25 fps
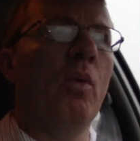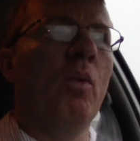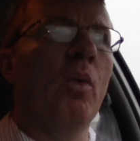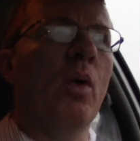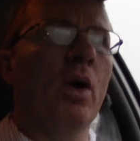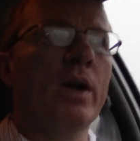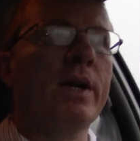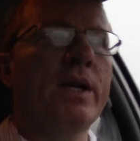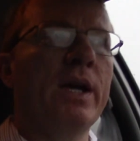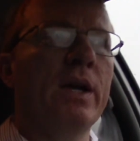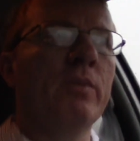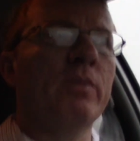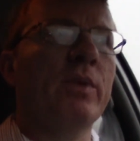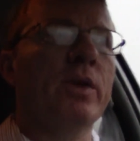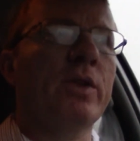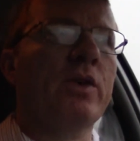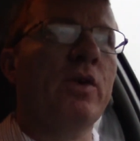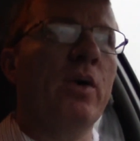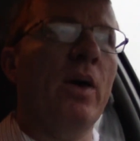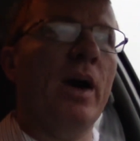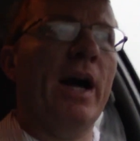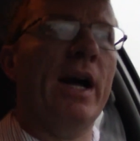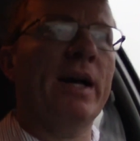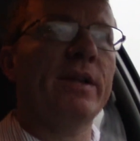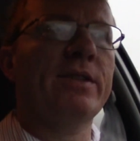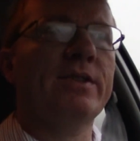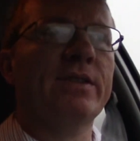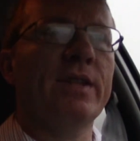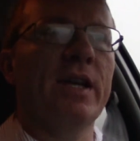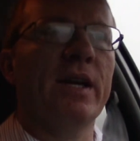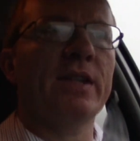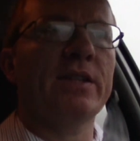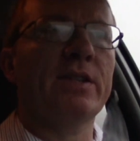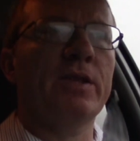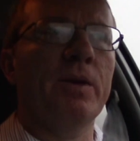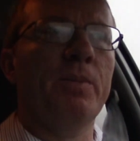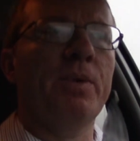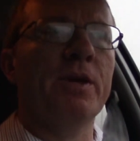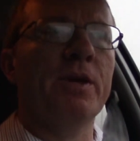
working with Christ as the